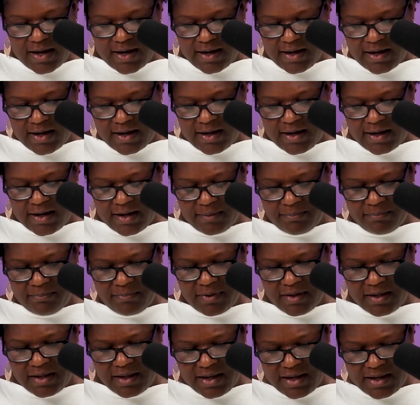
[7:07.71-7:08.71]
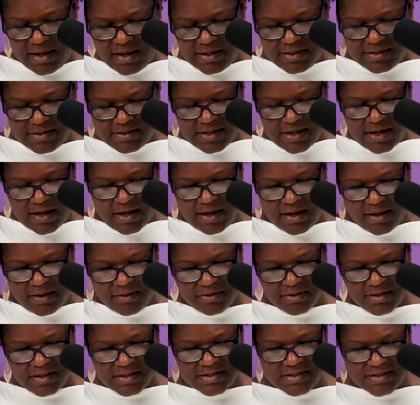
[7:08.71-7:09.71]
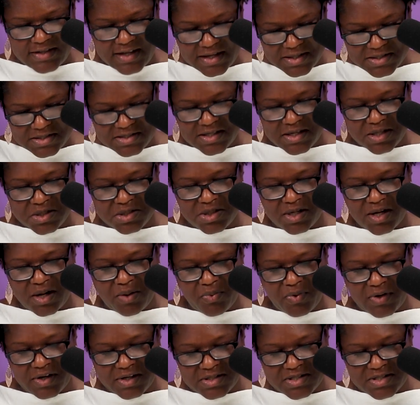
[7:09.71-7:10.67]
Um, and uh, this next section I want